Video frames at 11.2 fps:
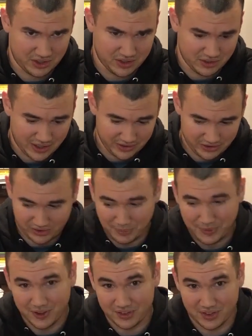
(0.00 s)
A lot of these
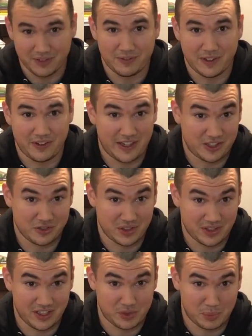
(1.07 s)
MREs I've found actually
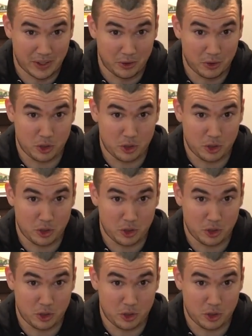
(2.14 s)
taste better